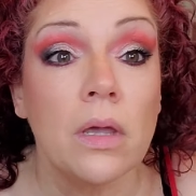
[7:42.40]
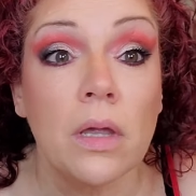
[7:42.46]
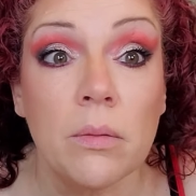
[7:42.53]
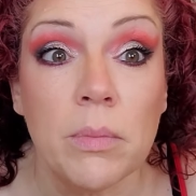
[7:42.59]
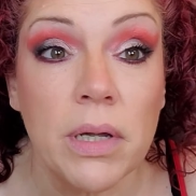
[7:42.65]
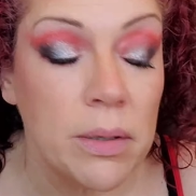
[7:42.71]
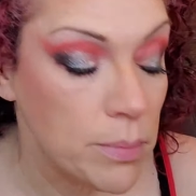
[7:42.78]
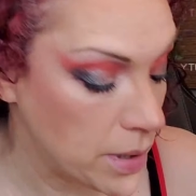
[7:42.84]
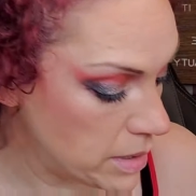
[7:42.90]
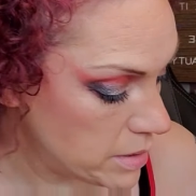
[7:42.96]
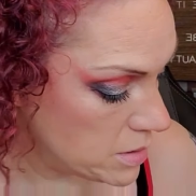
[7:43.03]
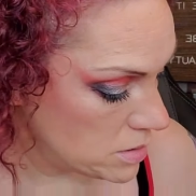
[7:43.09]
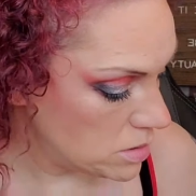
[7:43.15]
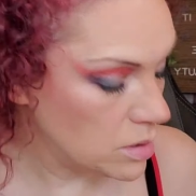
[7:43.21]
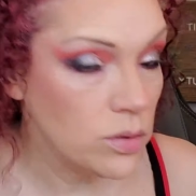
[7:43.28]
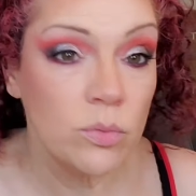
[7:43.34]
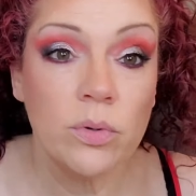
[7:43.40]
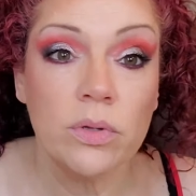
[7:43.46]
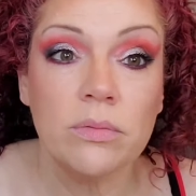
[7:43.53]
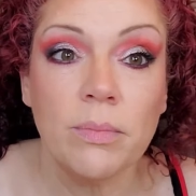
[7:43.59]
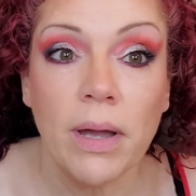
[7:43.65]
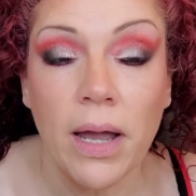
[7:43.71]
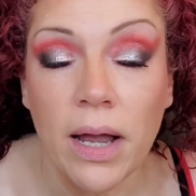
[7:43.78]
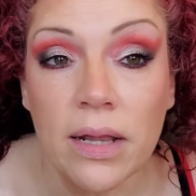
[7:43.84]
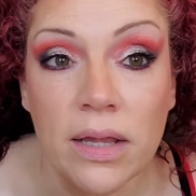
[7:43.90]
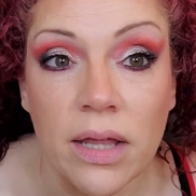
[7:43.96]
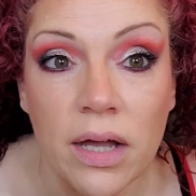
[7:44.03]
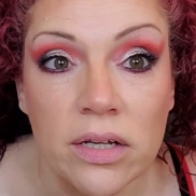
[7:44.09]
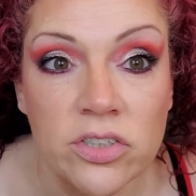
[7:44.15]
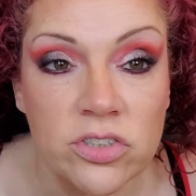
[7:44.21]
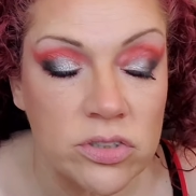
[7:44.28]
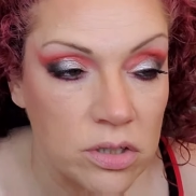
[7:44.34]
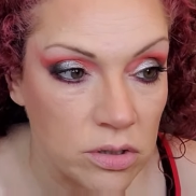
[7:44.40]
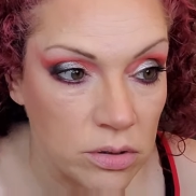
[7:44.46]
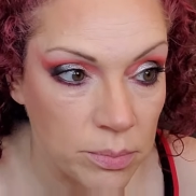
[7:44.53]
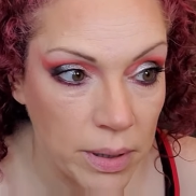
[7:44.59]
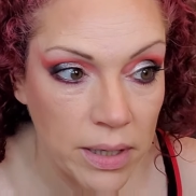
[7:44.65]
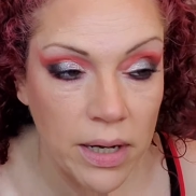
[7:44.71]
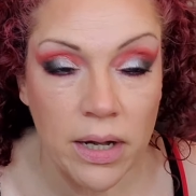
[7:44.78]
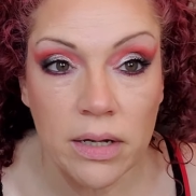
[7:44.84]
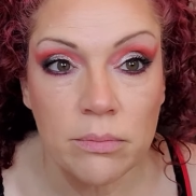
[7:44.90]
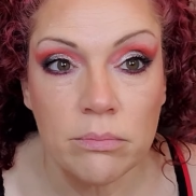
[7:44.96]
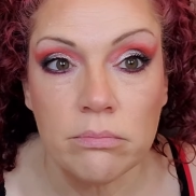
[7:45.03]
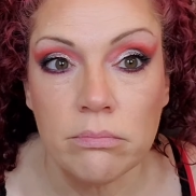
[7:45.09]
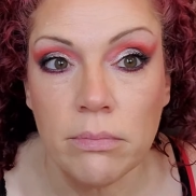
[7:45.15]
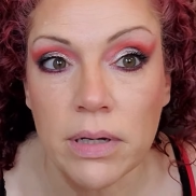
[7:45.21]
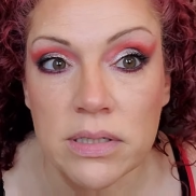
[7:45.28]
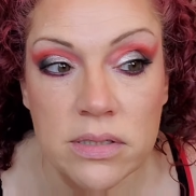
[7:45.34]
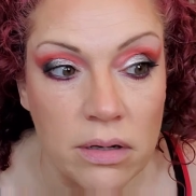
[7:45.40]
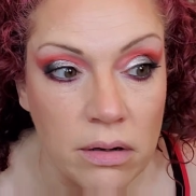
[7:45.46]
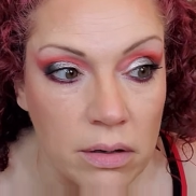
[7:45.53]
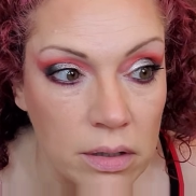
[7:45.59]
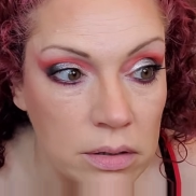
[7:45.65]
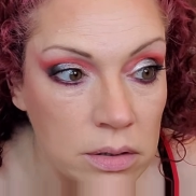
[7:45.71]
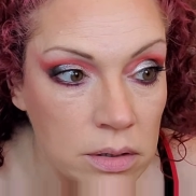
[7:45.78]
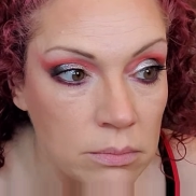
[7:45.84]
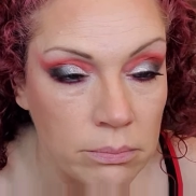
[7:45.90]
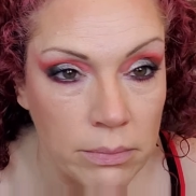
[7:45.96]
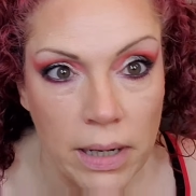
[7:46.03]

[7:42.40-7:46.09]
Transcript: And I made a mess with my eyelash, or my eye mascara.